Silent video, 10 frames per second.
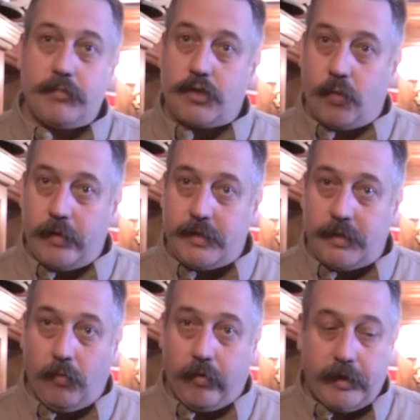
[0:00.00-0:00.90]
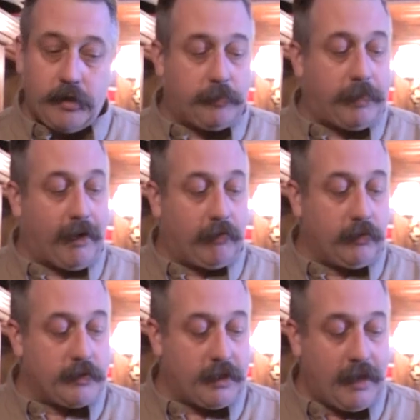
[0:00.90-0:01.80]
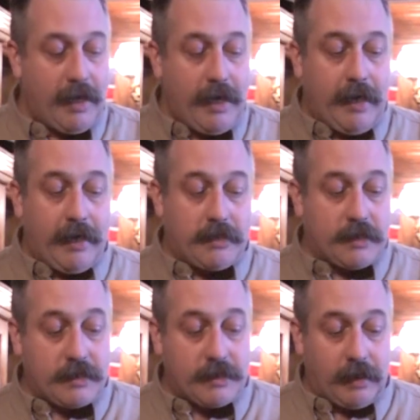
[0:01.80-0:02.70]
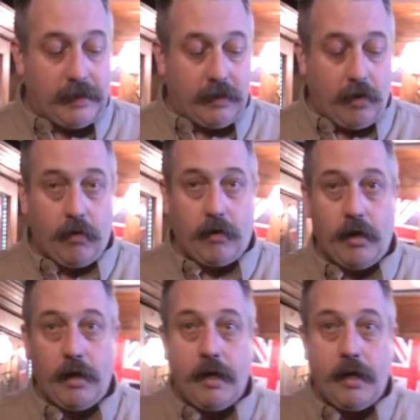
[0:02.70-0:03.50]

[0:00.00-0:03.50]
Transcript: 21-inch barrels. It's a side lock.